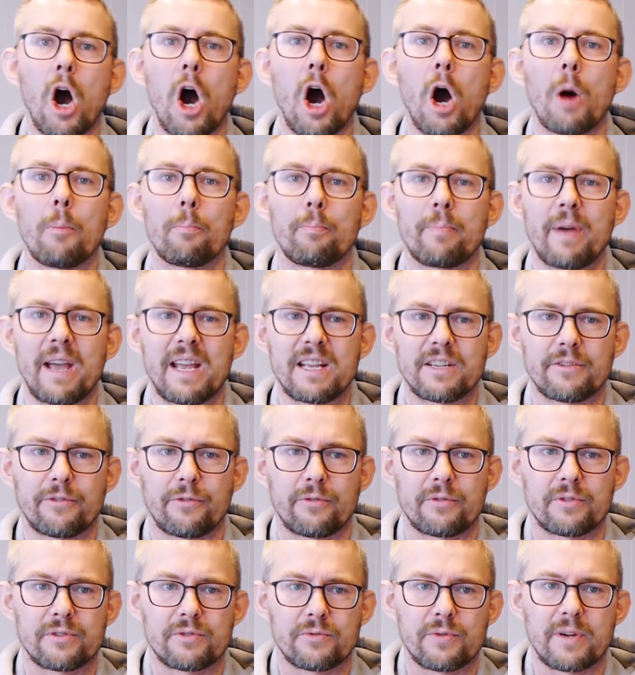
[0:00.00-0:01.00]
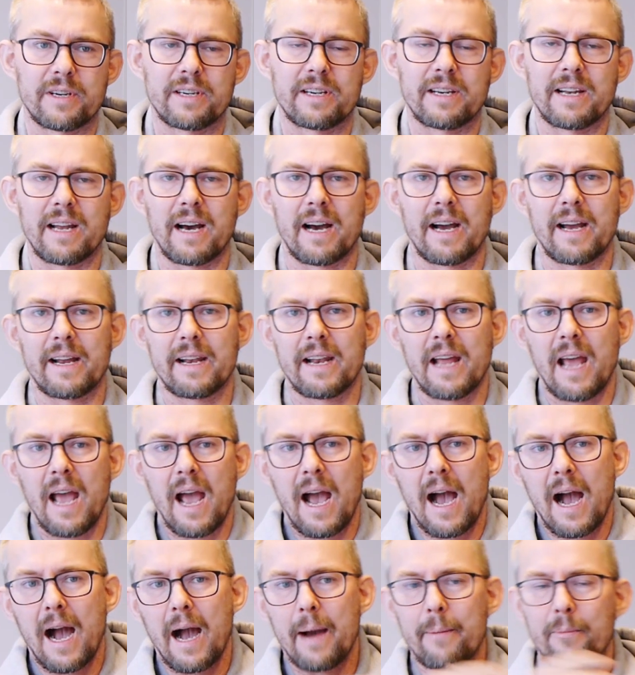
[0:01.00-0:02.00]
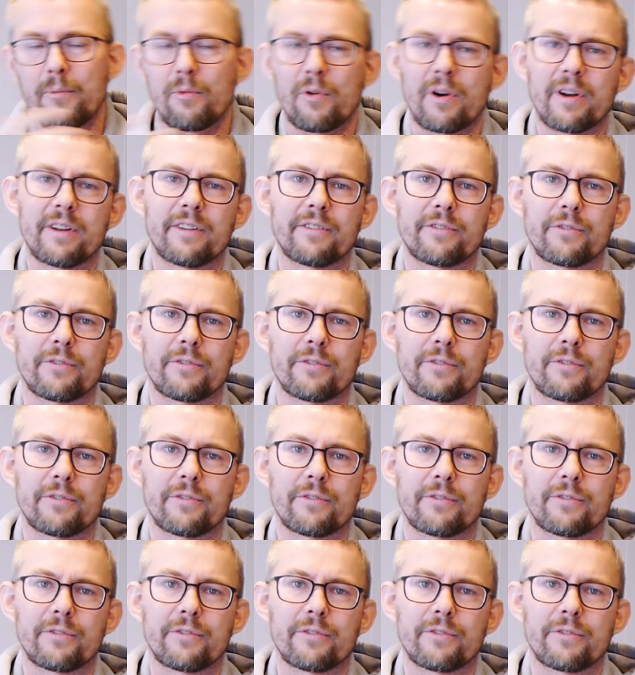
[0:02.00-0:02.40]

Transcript: On page 29, I'm running